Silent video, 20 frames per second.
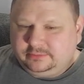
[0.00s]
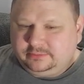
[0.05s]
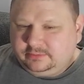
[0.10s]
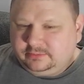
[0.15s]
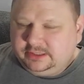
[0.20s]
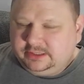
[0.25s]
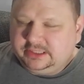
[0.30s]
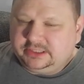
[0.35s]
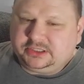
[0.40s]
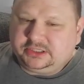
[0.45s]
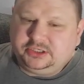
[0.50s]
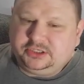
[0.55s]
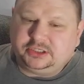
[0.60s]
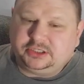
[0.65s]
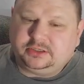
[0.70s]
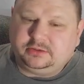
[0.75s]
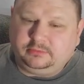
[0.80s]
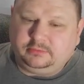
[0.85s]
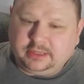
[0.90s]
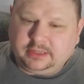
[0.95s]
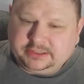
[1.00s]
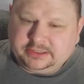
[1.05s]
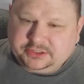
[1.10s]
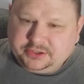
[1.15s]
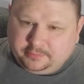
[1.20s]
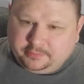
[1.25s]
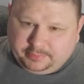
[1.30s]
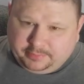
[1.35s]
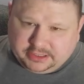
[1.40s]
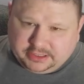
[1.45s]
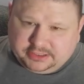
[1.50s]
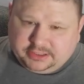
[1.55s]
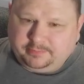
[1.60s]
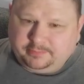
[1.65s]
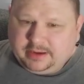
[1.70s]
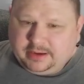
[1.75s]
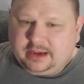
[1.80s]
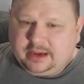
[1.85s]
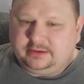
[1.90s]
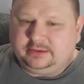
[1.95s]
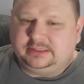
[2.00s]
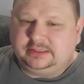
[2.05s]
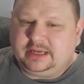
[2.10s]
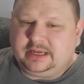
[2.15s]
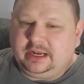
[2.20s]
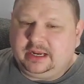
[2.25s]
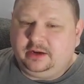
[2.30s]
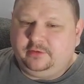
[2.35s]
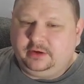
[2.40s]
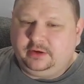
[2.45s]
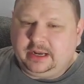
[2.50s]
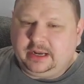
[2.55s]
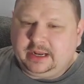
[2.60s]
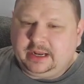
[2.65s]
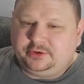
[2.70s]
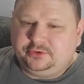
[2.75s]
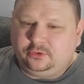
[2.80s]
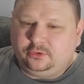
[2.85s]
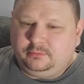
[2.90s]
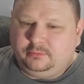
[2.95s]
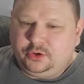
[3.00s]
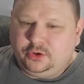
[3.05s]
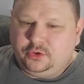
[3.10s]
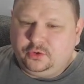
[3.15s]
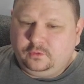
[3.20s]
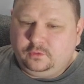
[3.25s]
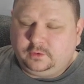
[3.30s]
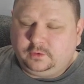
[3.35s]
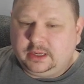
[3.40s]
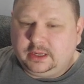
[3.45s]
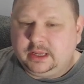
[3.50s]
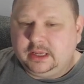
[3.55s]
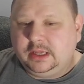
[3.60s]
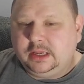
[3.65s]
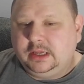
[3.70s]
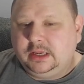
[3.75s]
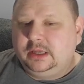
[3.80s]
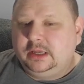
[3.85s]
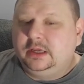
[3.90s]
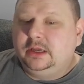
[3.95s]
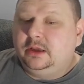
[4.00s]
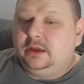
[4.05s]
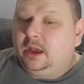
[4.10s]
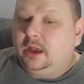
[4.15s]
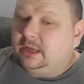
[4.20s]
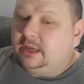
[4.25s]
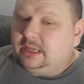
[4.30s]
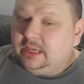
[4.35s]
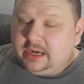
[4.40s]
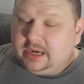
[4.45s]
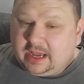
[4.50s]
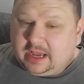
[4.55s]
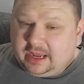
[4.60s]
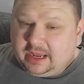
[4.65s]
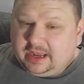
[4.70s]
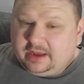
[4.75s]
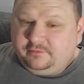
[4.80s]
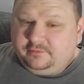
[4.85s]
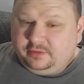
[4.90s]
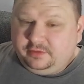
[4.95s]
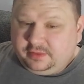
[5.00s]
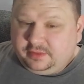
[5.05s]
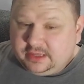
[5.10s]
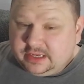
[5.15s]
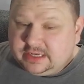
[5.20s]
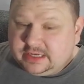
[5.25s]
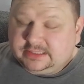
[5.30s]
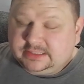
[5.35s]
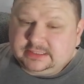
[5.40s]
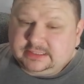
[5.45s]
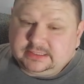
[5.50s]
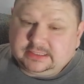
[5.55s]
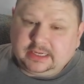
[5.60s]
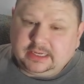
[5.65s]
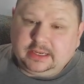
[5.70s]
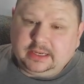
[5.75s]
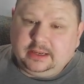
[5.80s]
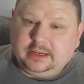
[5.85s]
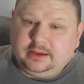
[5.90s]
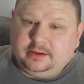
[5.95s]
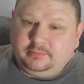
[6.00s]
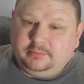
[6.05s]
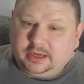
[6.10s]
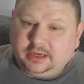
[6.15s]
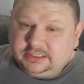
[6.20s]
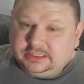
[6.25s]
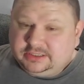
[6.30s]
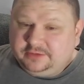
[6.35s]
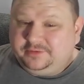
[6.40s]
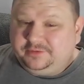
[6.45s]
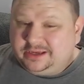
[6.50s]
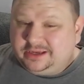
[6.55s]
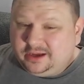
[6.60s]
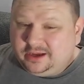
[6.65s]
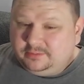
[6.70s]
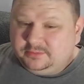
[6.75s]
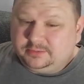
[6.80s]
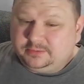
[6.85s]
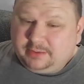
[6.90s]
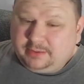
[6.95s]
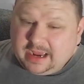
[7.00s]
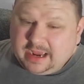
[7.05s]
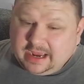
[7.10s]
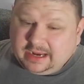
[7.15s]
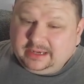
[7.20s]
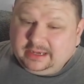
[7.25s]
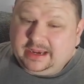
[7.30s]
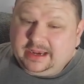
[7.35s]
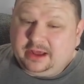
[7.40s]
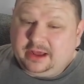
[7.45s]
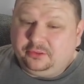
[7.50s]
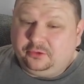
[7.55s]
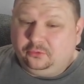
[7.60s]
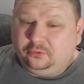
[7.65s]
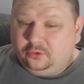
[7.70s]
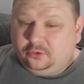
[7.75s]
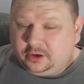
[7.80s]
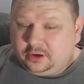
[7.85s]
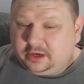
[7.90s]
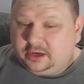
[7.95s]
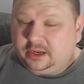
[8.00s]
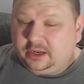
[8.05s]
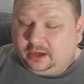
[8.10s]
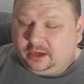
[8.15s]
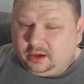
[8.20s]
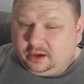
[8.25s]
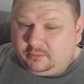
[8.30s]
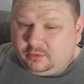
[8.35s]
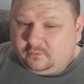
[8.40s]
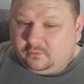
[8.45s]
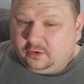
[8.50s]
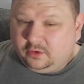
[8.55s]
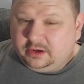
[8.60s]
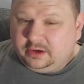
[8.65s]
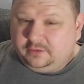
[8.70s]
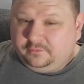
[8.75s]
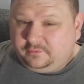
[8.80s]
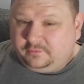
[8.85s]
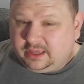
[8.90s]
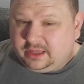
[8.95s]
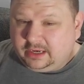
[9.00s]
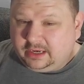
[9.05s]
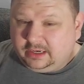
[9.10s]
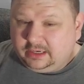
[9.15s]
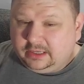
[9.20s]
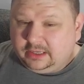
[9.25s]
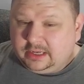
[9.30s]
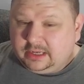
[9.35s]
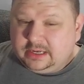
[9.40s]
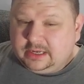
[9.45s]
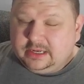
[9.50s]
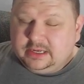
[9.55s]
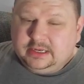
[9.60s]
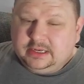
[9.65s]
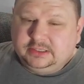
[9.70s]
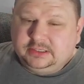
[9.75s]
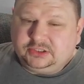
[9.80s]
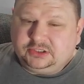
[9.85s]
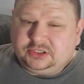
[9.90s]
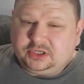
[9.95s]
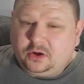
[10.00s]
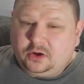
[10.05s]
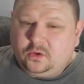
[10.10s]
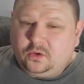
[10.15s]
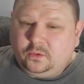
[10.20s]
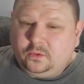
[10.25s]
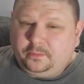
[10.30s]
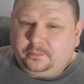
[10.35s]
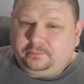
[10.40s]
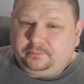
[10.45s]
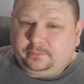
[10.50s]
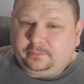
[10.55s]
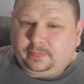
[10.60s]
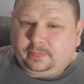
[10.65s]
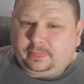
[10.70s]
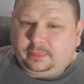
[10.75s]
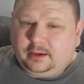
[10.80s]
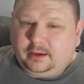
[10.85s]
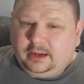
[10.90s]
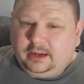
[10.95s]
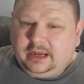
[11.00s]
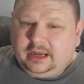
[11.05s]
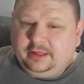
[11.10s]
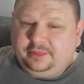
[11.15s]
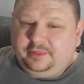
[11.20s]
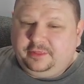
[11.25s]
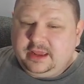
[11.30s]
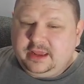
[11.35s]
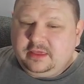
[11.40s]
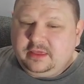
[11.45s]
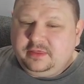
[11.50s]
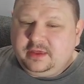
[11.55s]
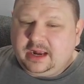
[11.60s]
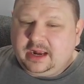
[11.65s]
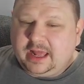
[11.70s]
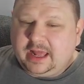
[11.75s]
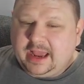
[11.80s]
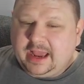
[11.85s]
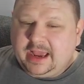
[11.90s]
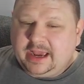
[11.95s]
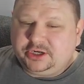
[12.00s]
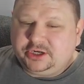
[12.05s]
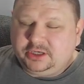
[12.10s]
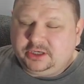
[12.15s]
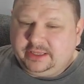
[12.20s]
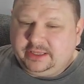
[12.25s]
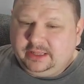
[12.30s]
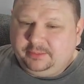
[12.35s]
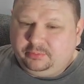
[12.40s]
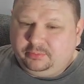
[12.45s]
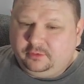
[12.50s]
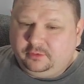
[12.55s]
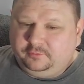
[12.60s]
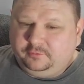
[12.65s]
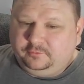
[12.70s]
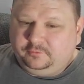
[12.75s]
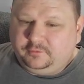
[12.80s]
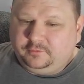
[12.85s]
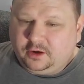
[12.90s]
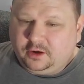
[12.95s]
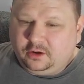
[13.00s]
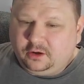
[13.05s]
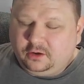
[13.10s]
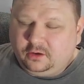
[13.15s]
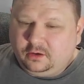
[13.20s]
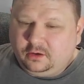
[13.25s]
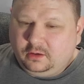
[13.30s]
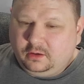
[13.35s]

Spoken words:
This just lets your bishop out and is kind of a natural move. Again, I have this, because if he comes back, now the rook can come over and defend. So, I think that I actually prefer...